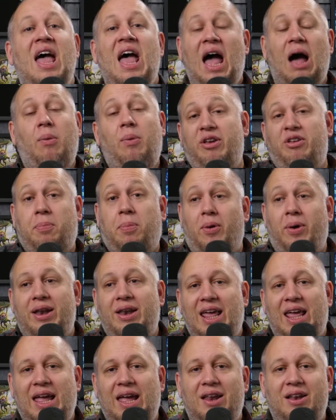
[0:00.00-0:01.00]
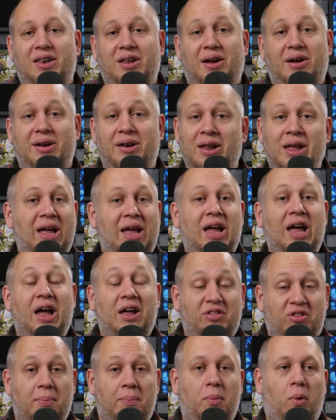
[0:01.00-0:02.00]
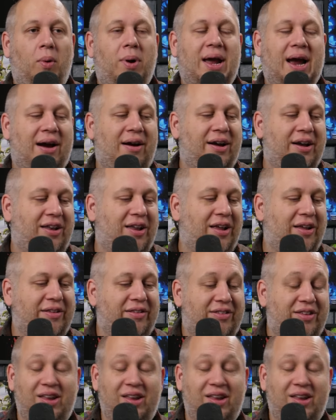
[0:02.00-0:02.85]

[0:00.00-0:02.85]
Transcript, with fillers: at which point he had done some more characters